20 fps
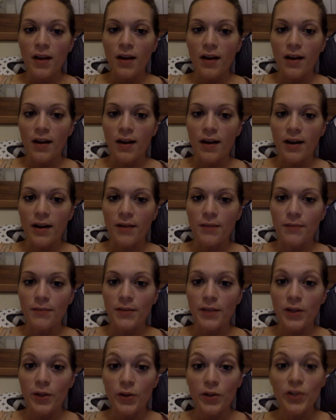
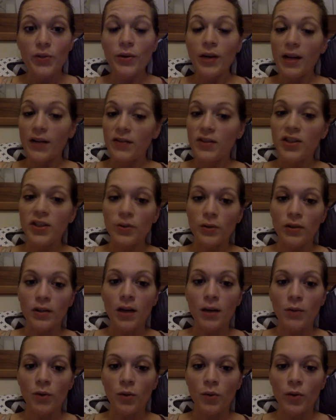You do have to do a
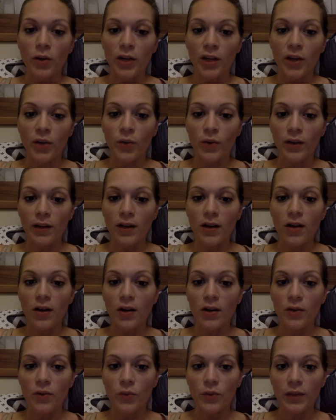lot more work. You really
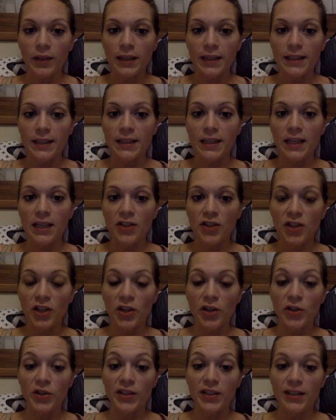are really teaching
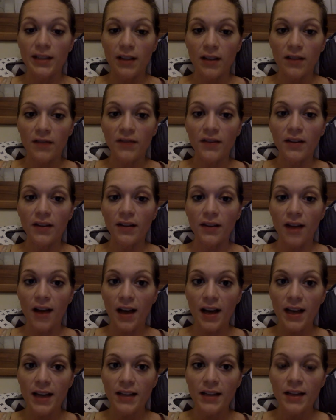yourself a
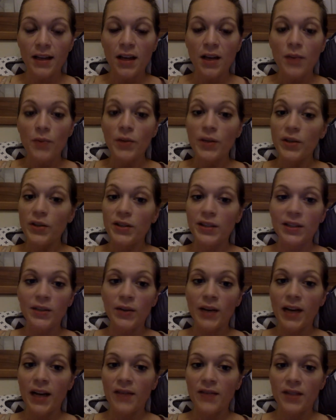lot, but you still
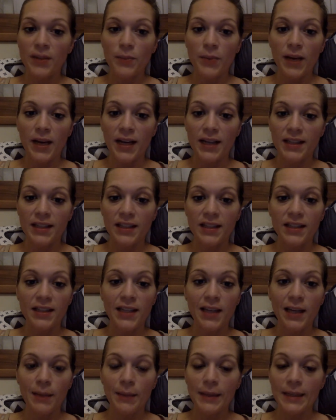have to pass the
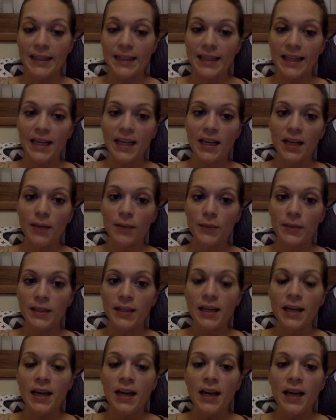same exams
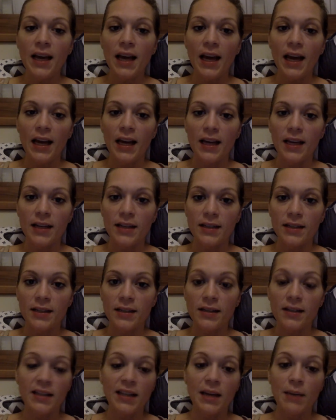and
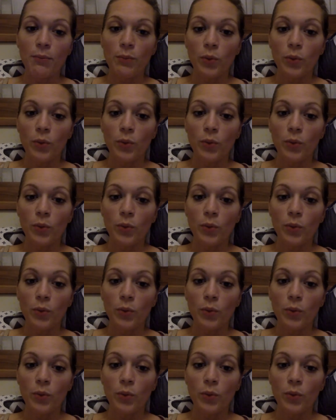the same